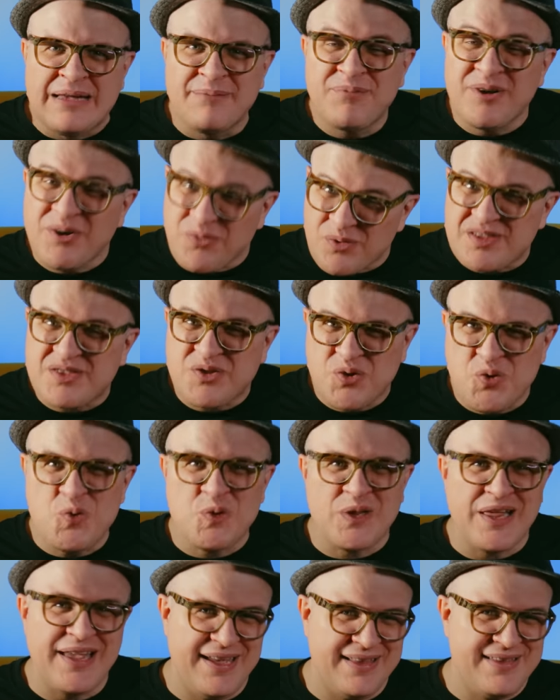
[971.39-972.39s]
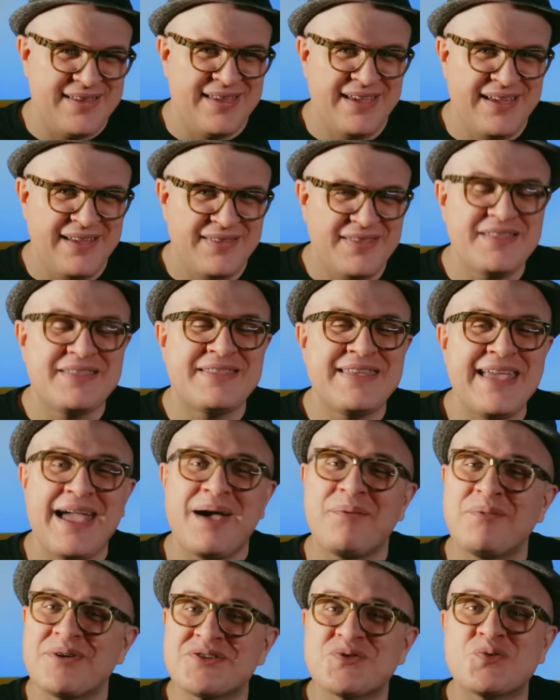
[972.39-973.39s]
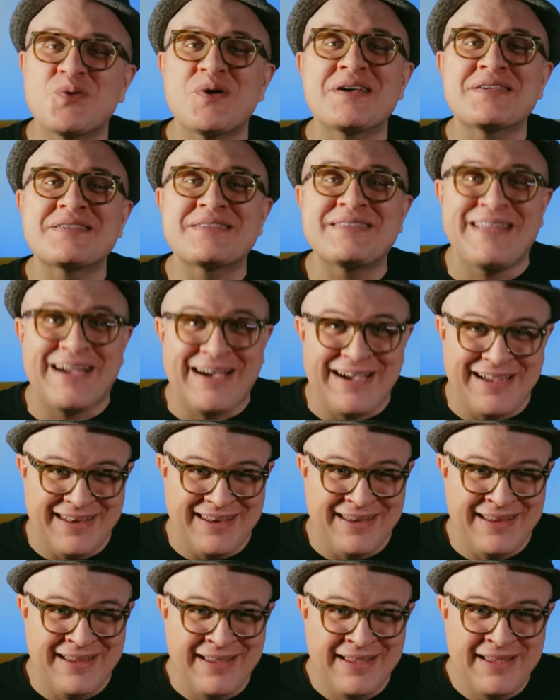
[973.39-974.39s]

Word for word: but it was too late. The damage was done.